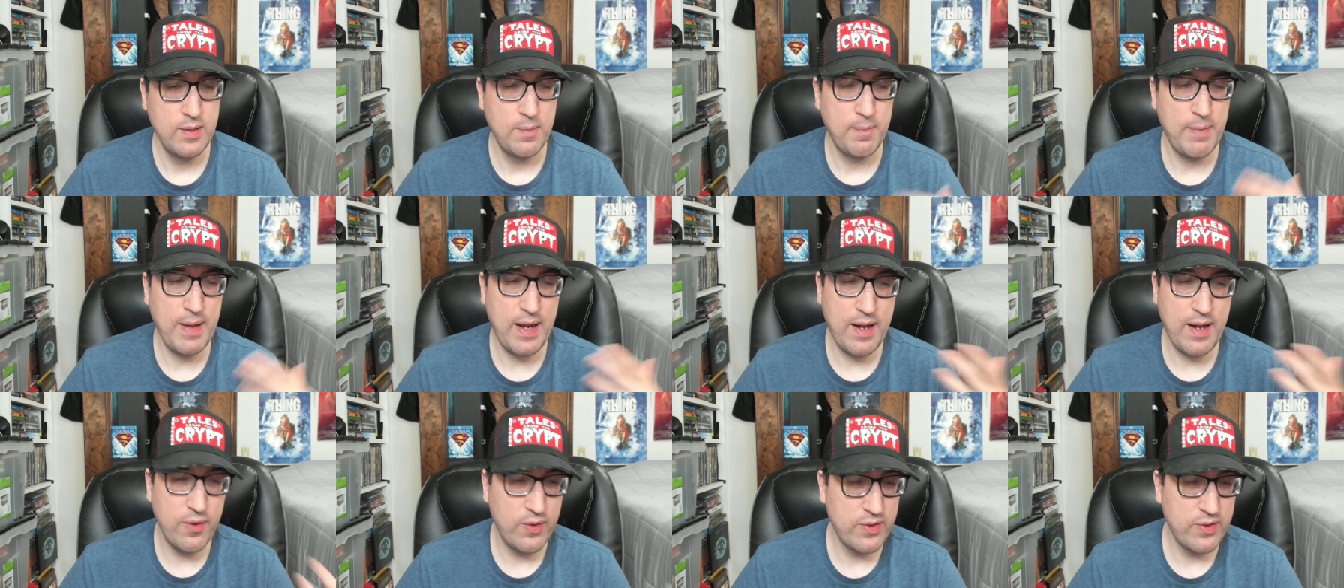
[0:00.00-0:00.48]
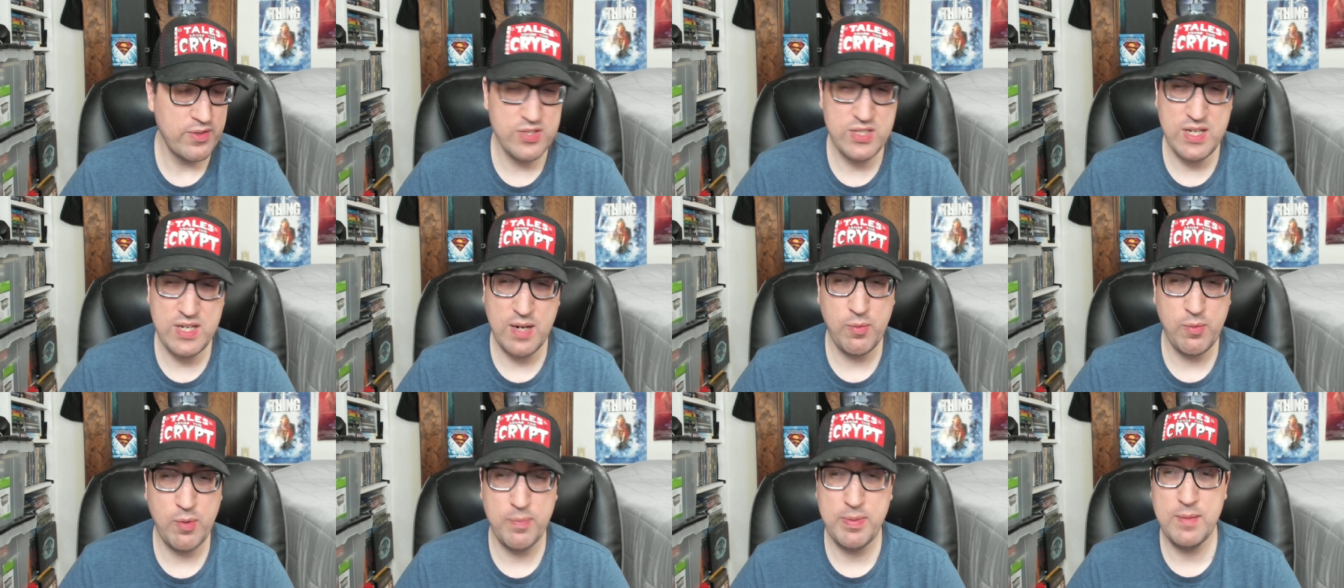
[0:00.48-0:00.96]
but I don't
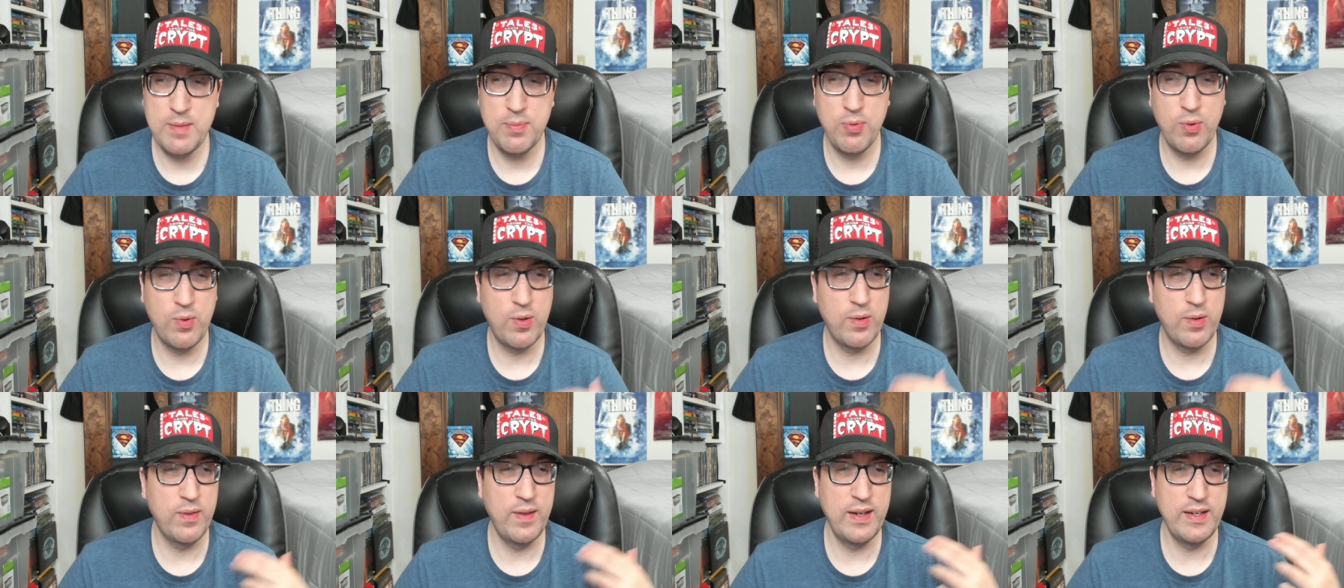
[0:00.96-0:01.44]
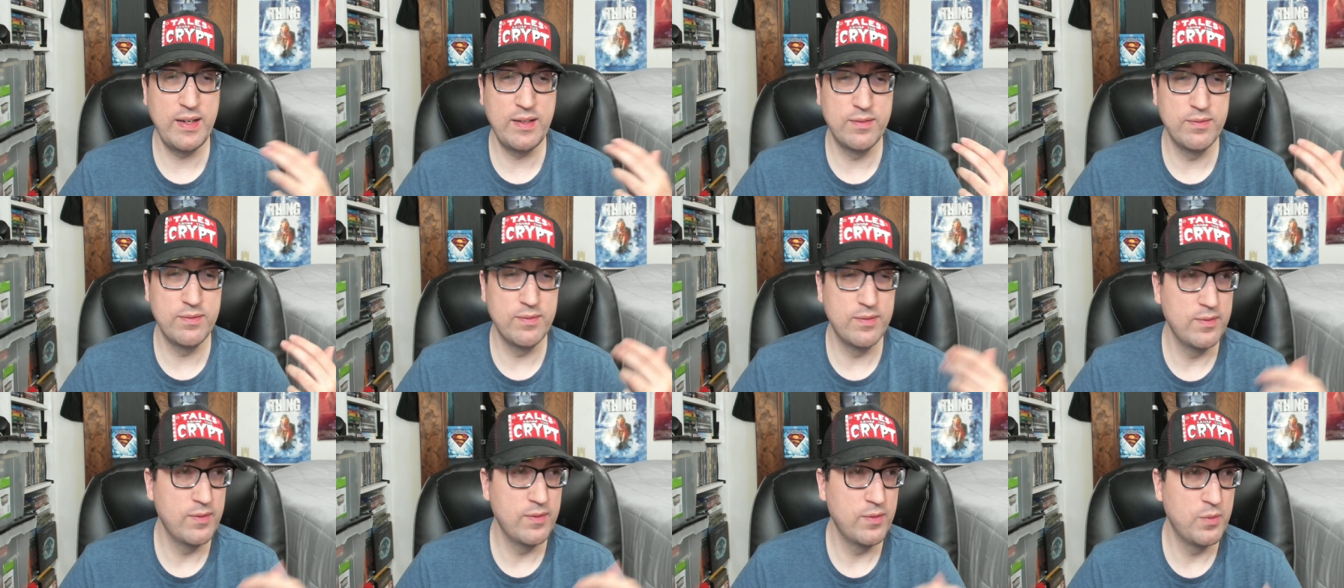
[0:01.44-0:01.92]
understand why people are like
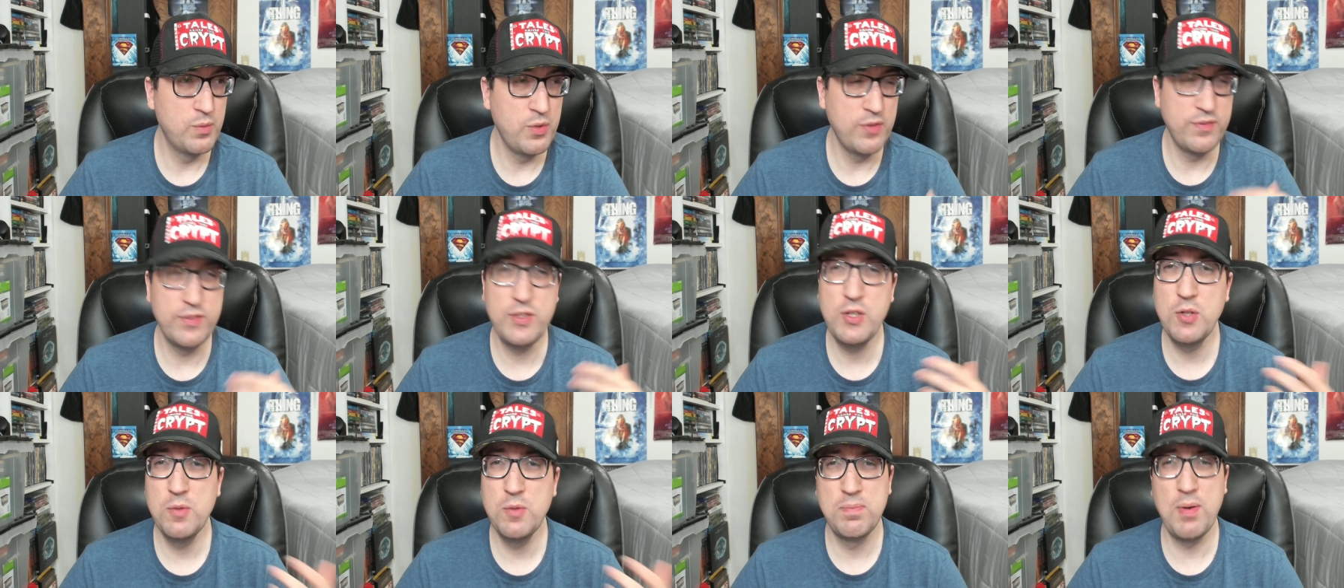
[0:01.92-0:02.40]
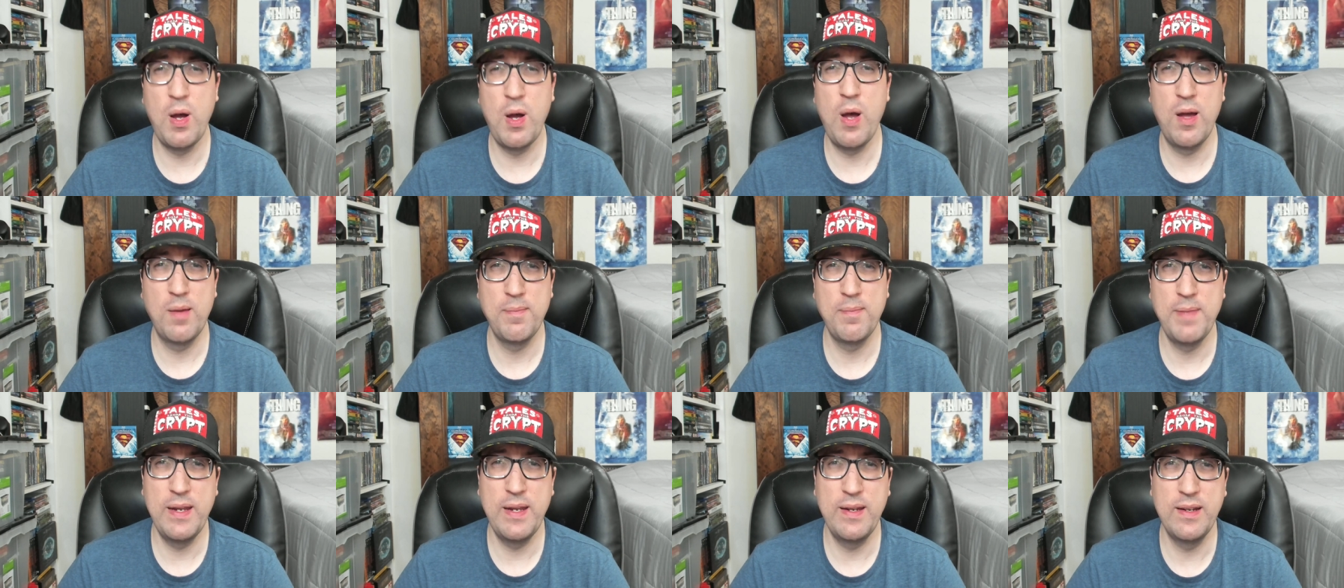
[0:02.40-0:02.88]
review
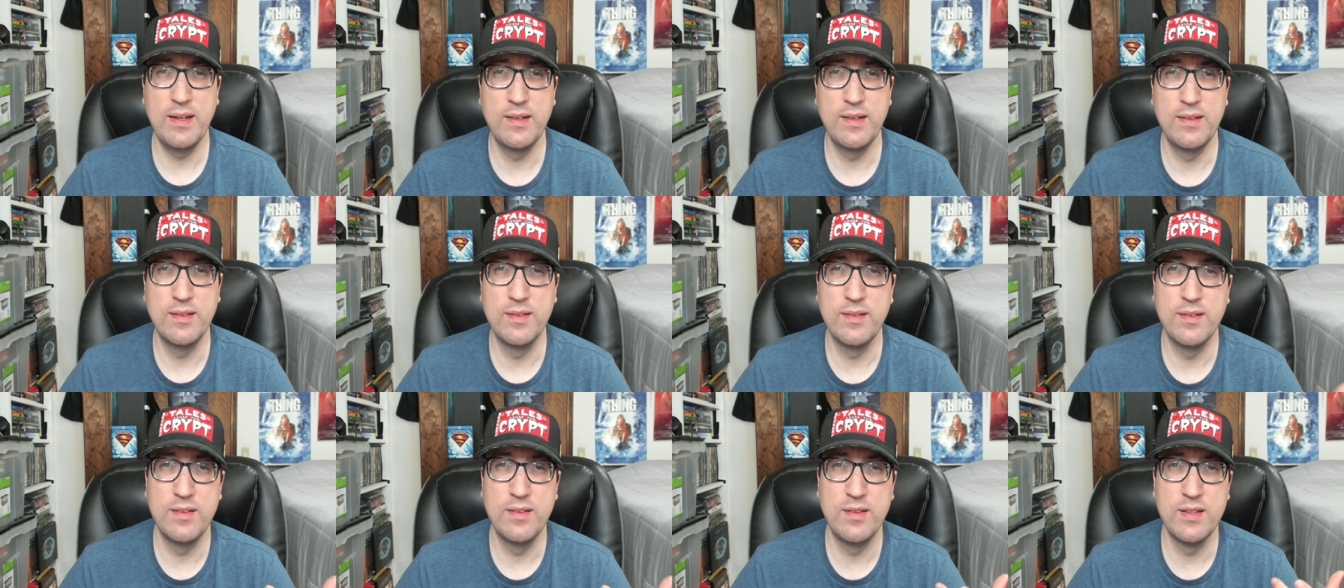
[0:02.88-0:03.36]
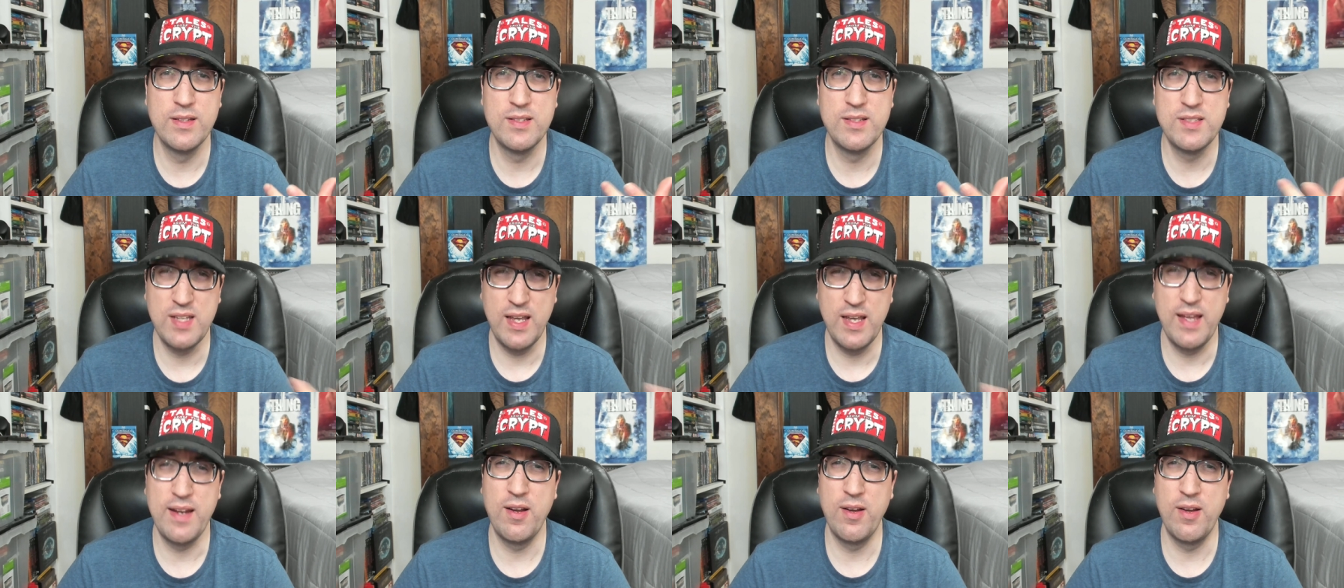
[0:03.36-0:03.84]
bombing the
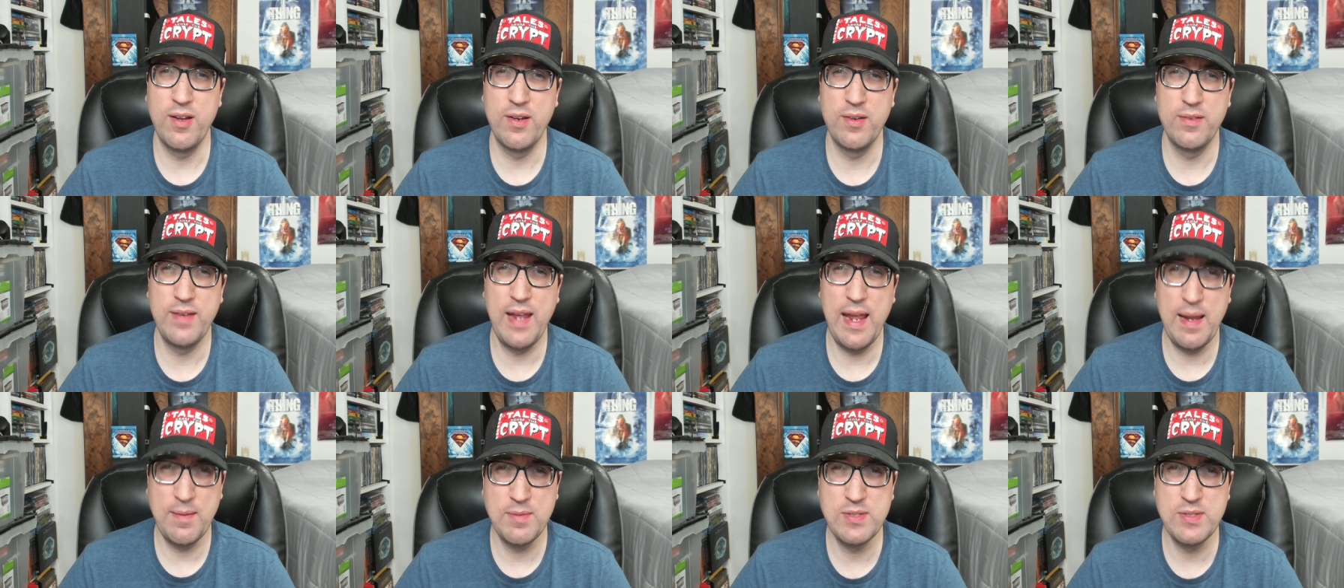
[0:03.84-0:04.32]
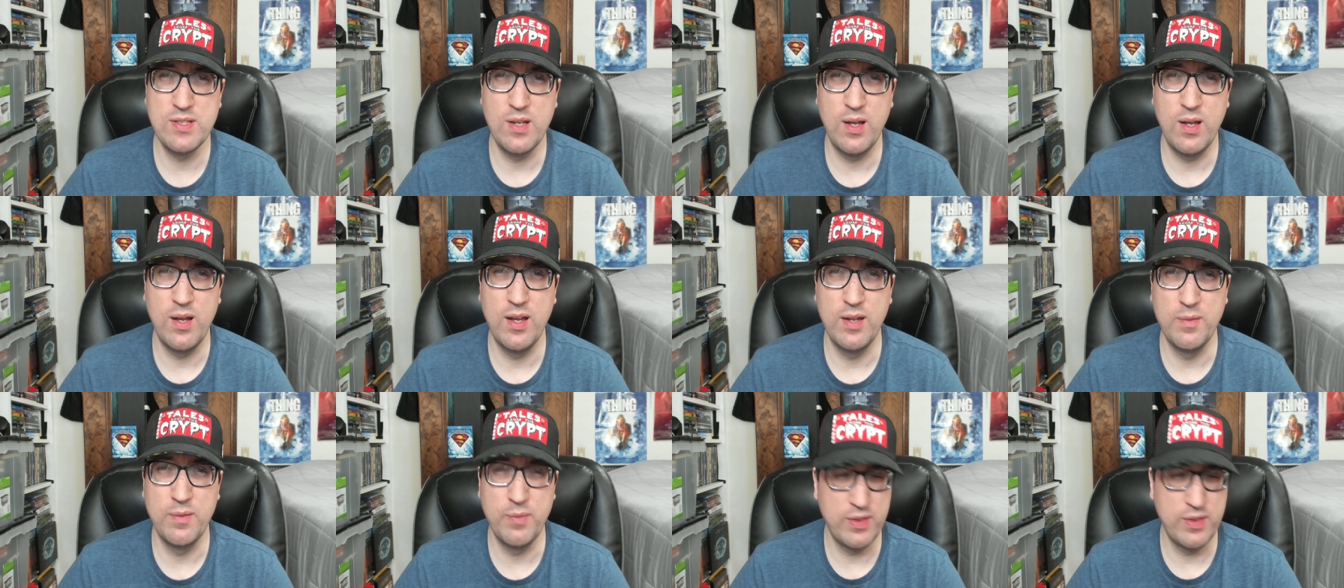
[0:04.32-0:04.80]
set on
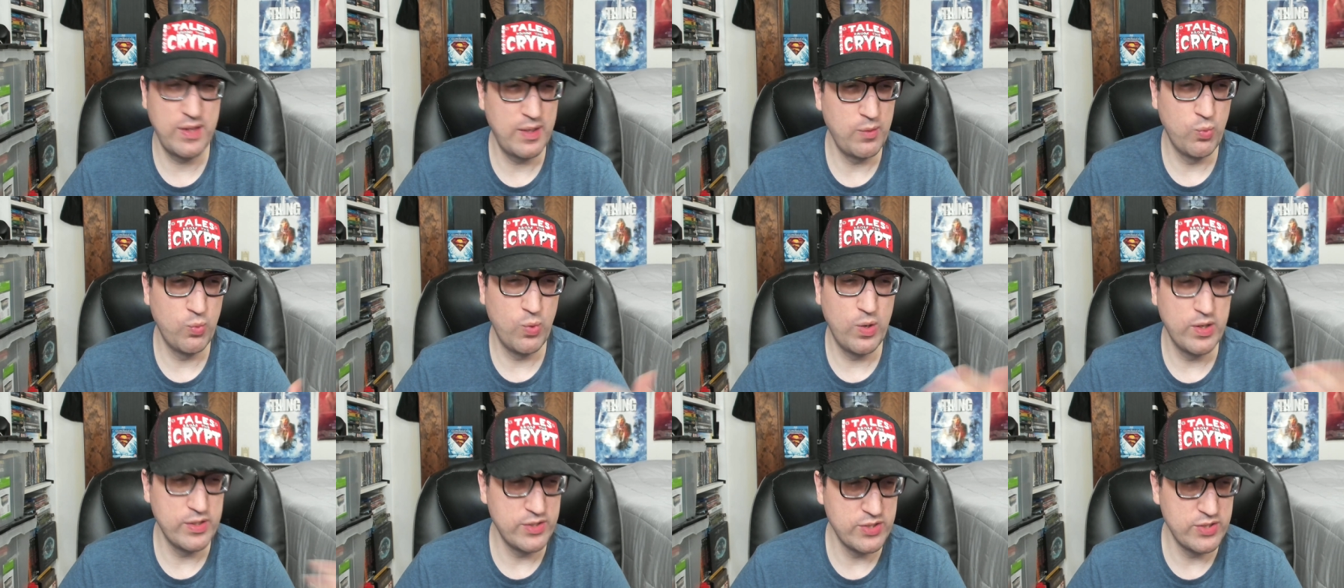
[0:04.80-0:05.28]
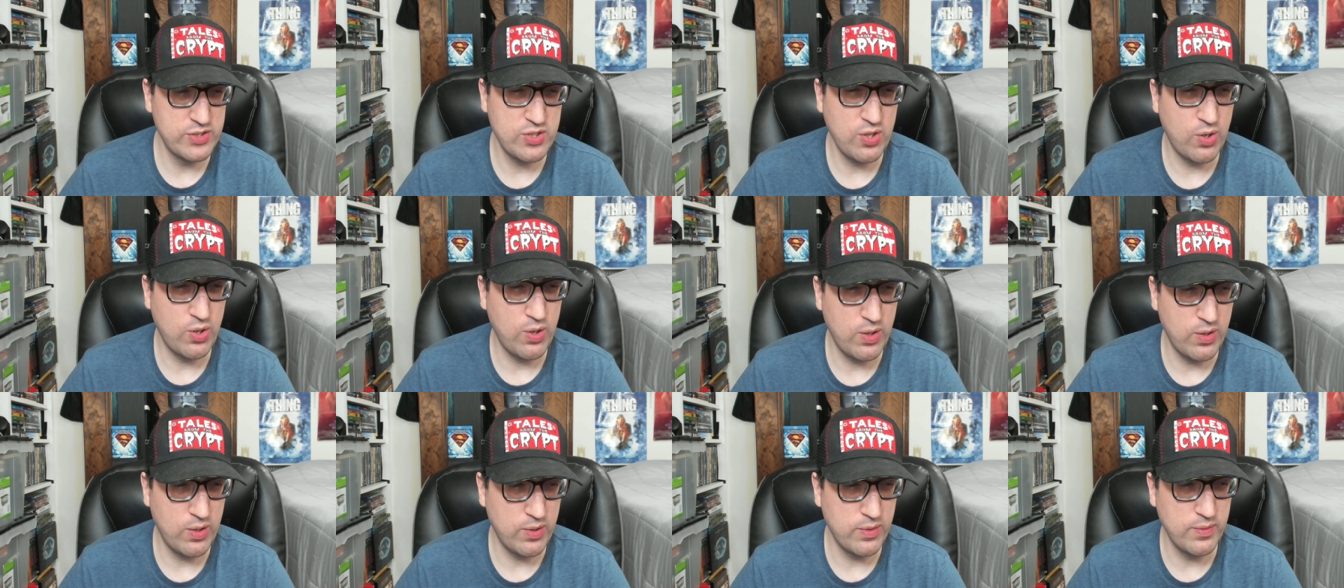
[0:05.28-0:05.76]
Amazon with like
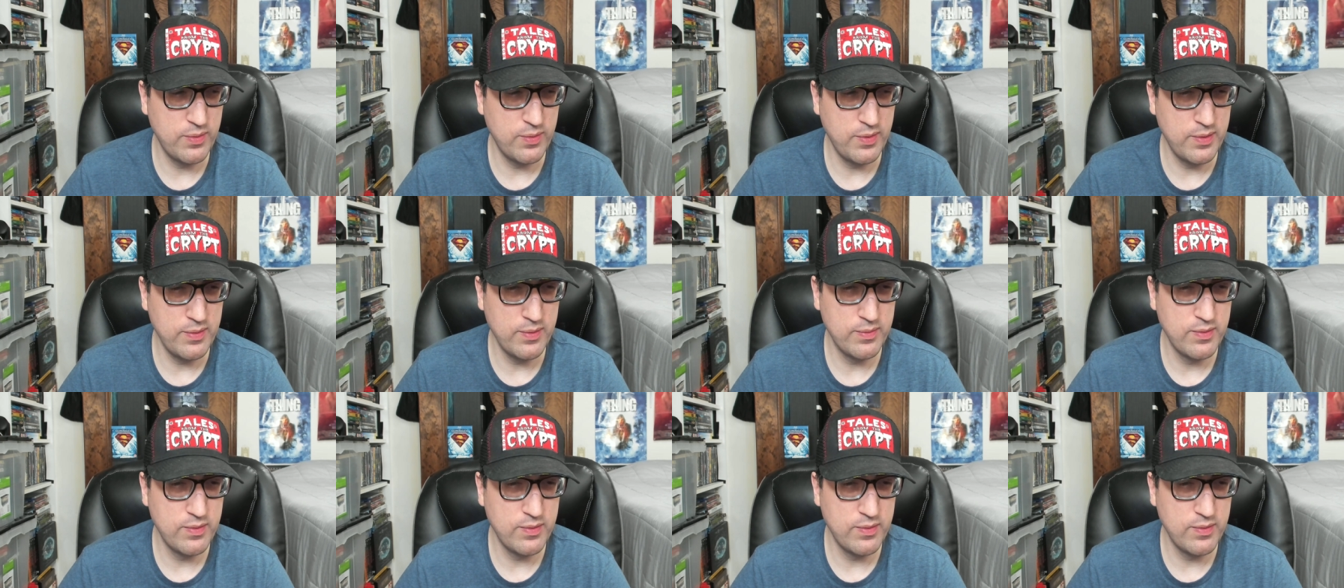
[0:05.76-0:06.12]
1-star re